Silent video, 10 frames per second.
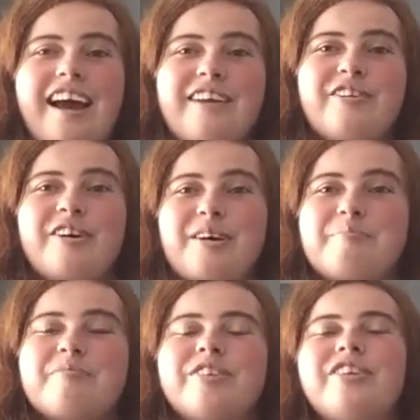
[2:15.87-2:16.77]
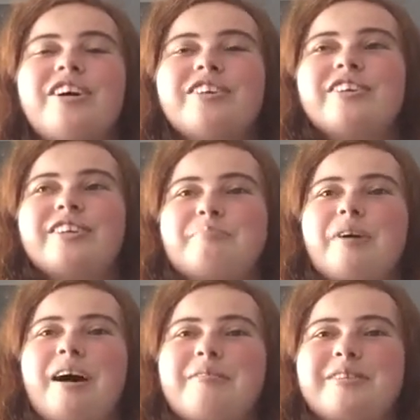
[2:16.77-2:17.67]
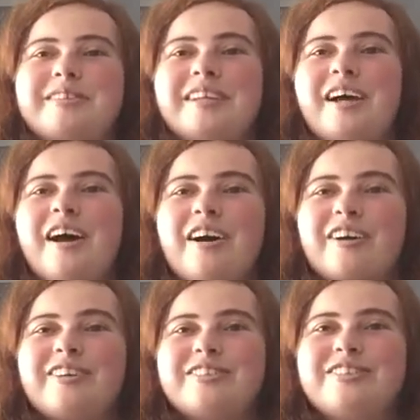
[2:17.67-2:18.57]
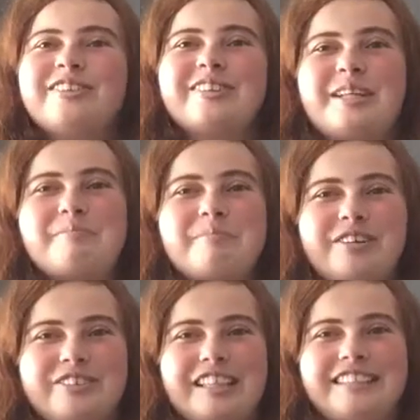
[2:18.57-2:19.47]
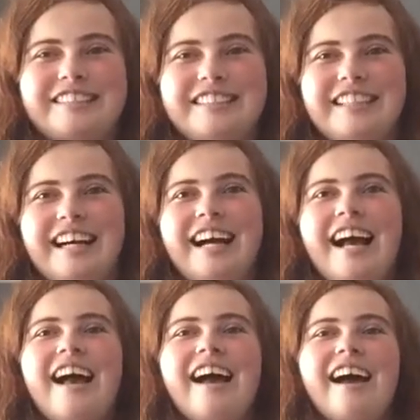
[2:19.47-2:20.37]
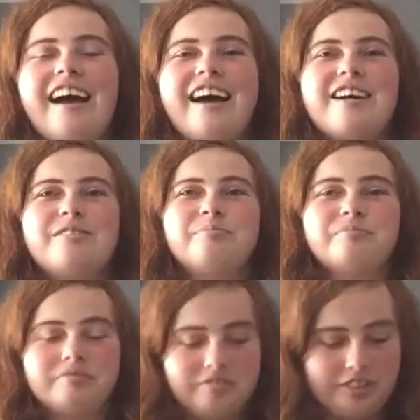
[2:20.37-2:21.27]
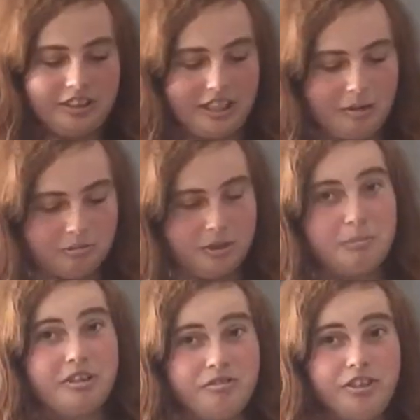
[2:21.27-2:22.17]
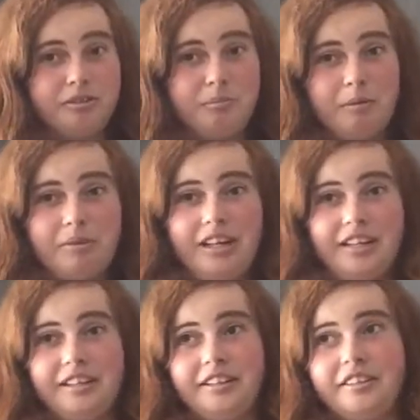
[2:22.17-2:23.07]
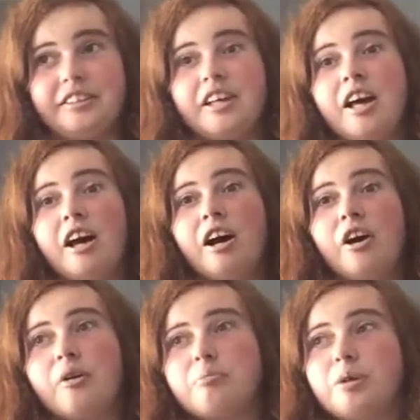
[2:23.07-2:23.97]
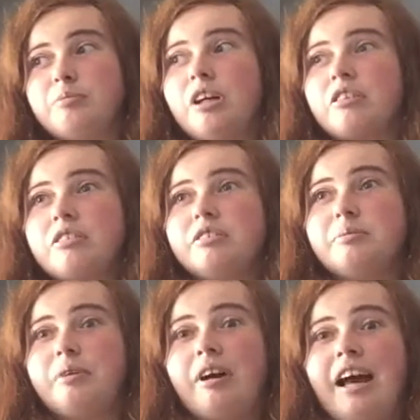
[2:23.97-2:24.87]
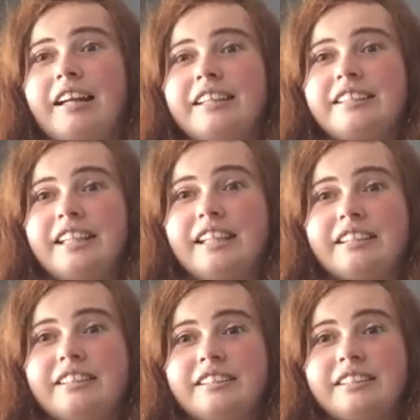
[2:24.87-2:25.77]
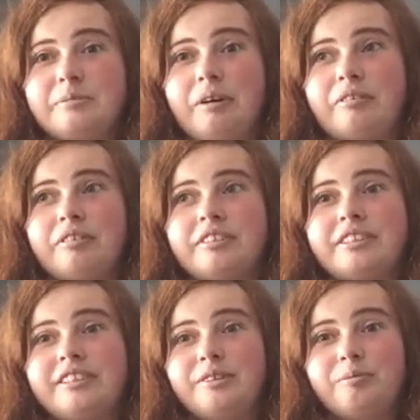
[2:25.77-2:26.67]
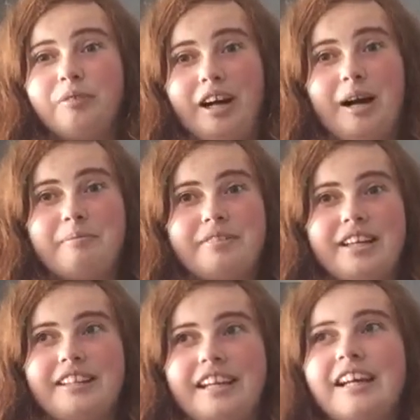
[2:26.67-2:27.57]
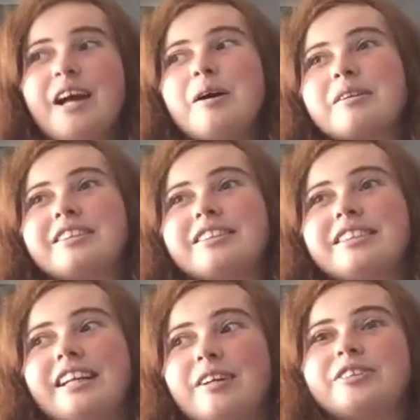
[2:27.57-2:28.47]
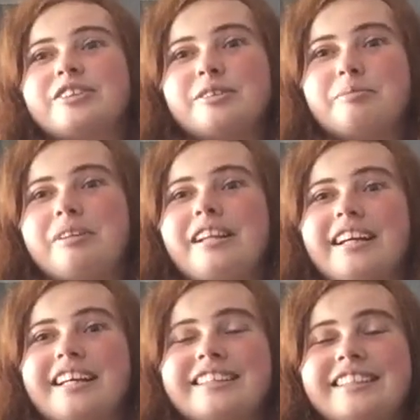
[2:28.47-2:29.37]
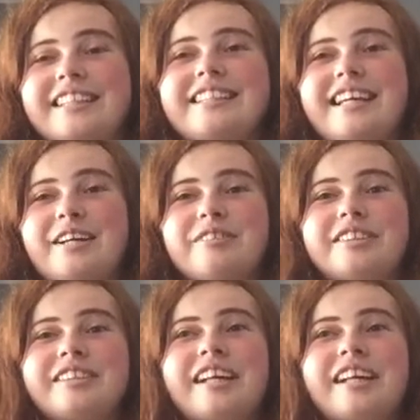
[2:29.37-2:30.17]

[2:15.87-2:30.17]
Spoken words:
annoying, well, not annoying, but I was controlling my friends and that. So yeah, I'm going to make a video about my 18th, but I'm not going to put any details about what happened that night, because like, I'm just going to be like saying that I was